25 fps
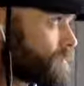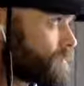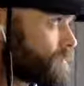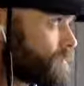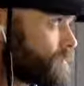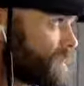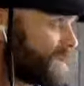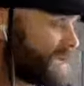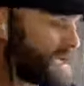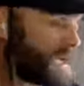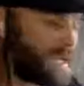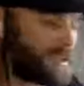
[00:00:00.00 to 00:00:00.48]

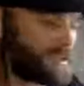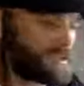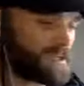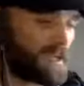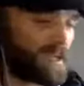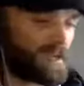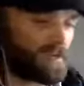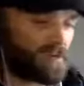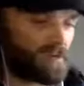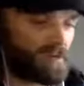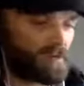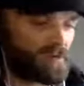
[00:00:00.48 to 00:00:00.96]
We can't
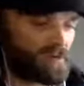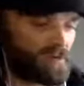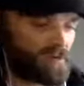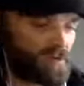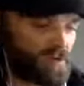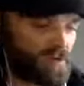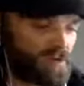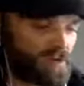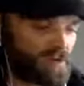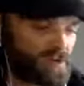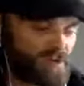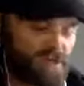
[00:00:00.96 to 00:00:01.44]
allow those
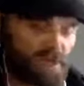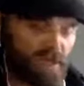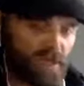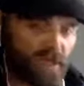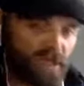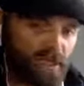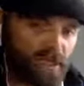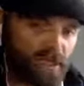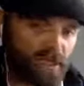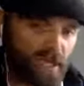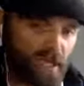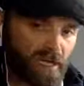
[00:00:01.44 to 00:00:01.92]
spirits
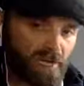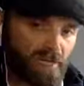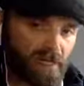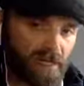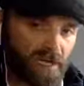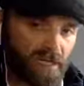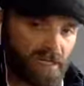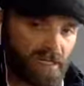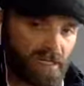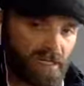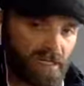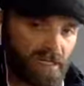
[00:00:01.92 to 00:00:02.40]
to have
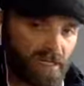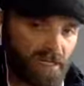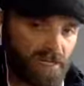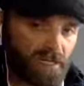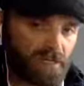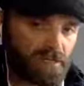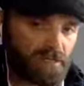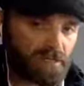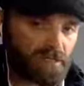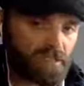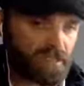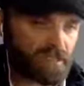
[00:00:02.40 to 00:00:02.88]
any
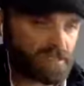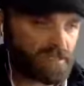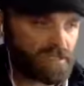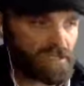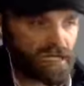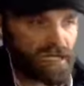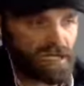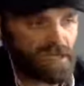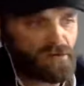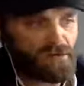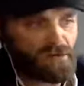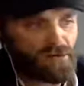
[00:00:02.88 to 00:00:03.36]

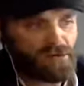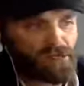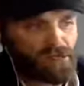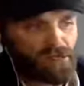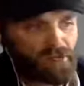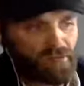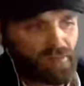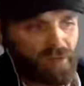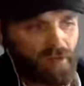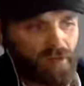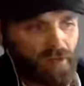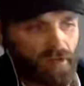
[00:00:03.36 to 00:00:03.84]
dictatorship